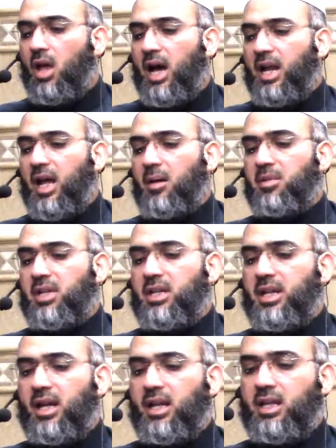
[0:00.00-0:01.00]
Al-amilin
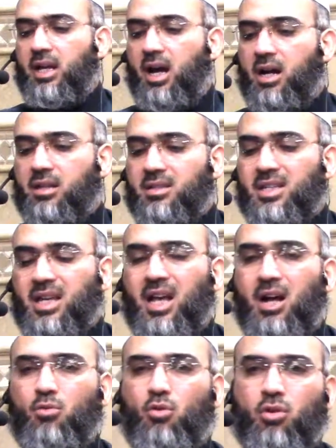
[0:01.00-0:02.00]
alayha are the
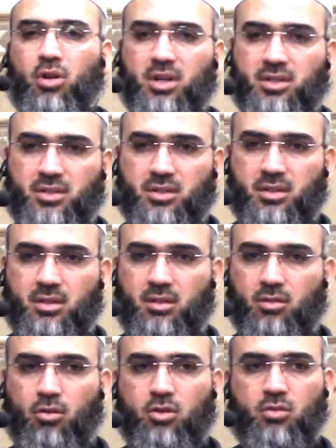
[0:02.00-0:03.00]
zakat workers,
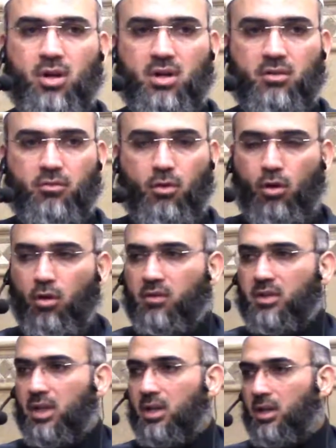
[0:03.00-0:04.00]
those who are
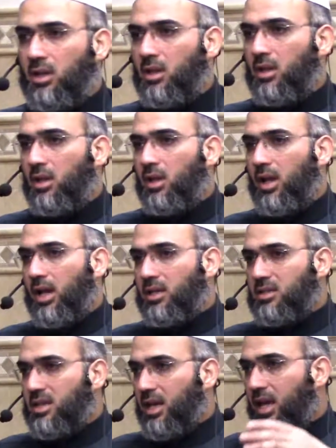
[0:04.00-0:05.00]
involved in
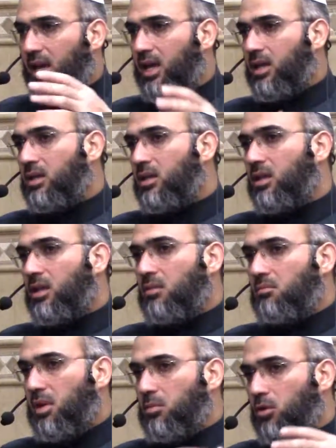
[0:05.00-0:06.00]
zakat,
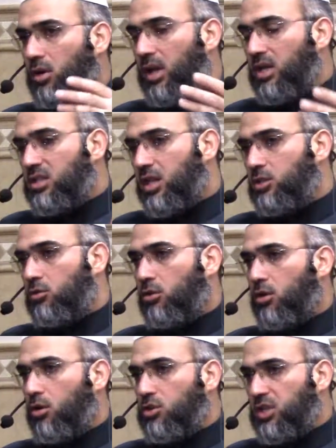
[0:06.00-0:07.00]
maybe organization
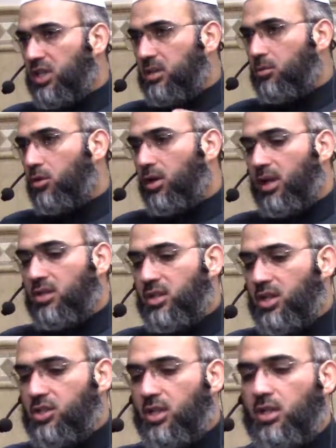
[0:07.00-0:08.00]
or charitable
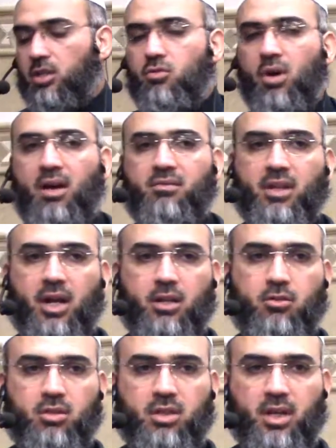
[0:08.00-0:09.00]
organization. They do have the right
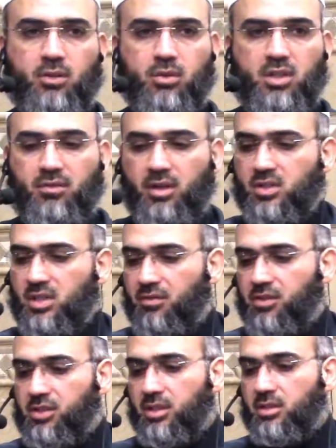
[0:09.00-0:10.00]
to deduct whatever is
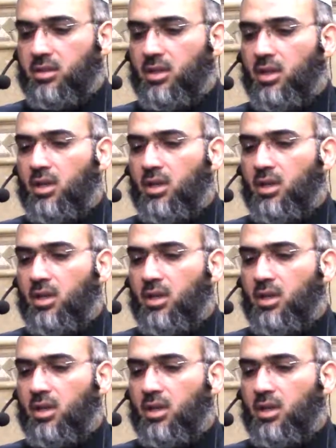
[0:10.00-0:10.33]
sufficient